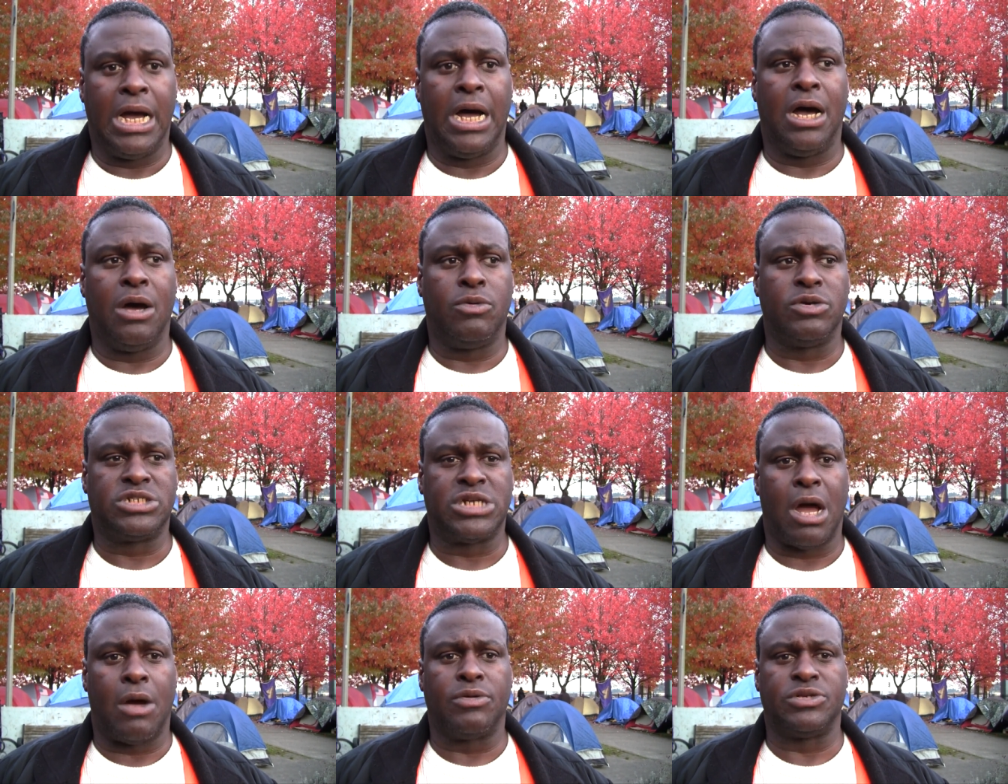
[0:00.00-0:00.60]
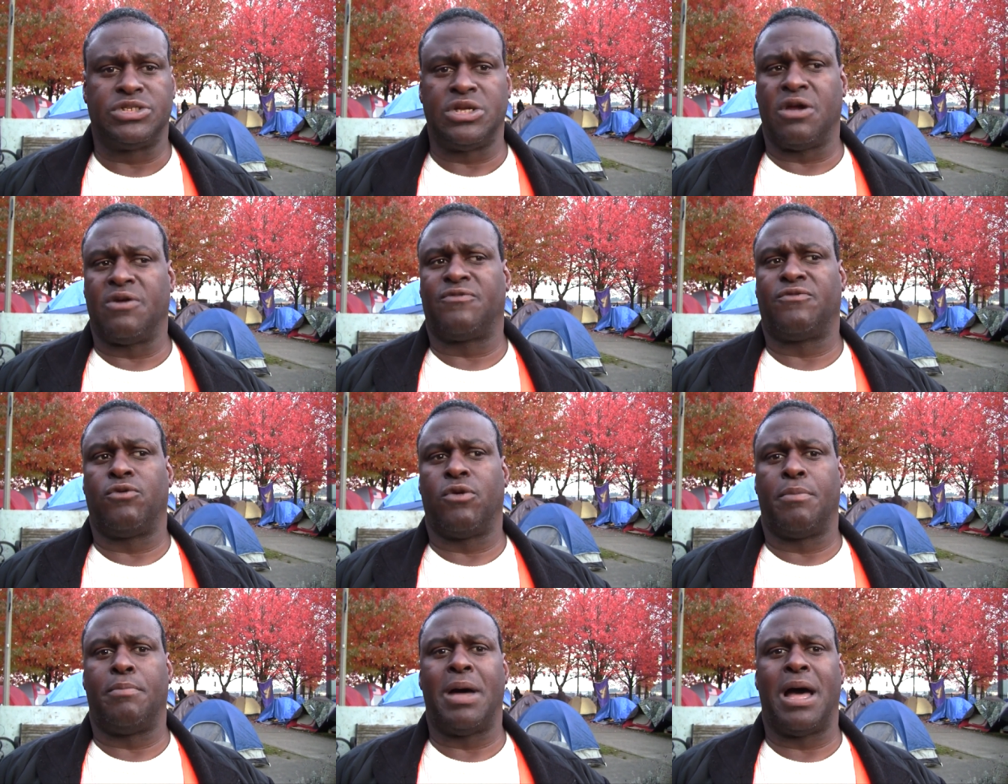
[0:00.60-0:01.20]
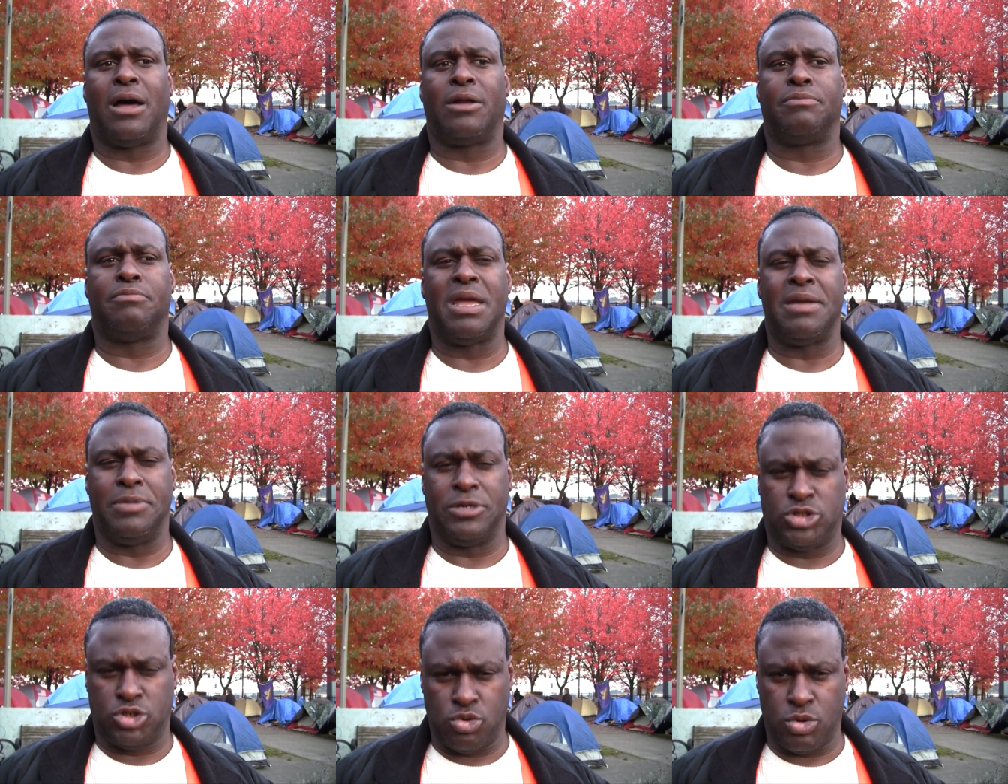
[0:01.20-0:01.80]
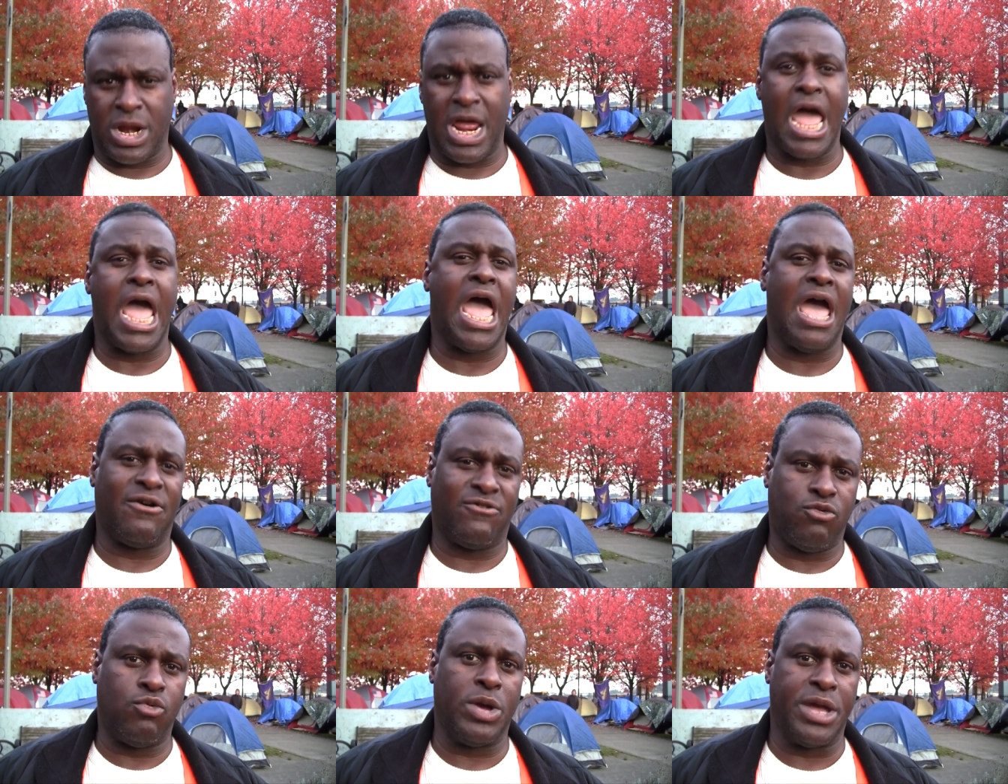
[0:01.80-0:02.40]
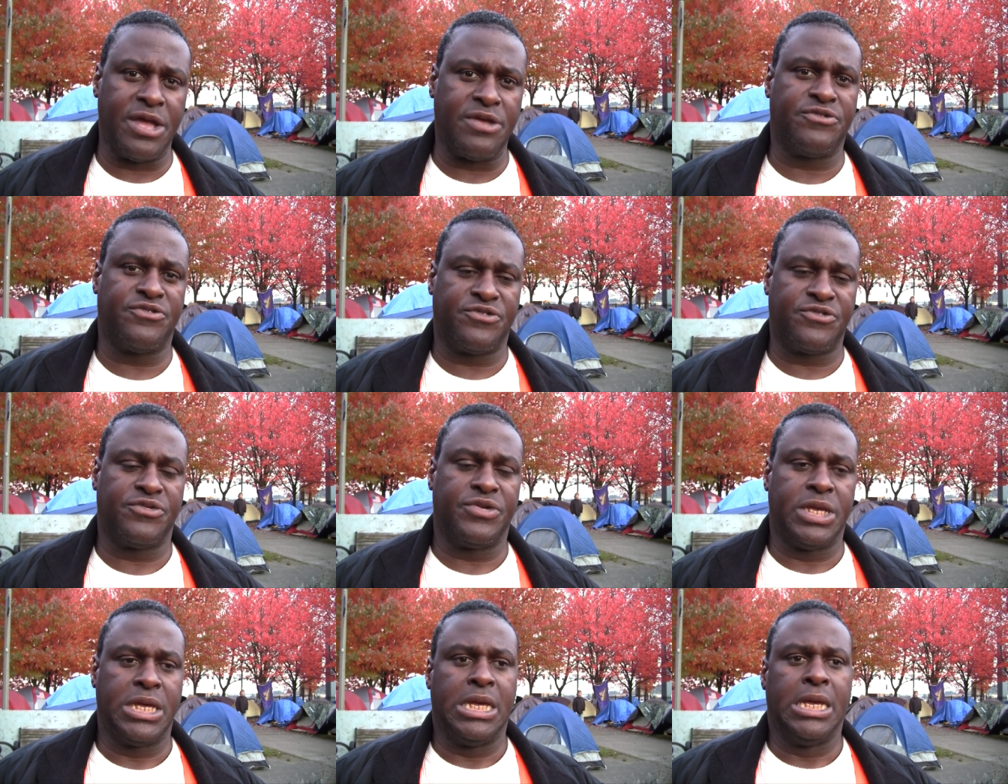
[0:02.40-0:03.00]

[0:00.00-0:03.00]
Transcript: uh, which I was there for about maybe two and a half weeks.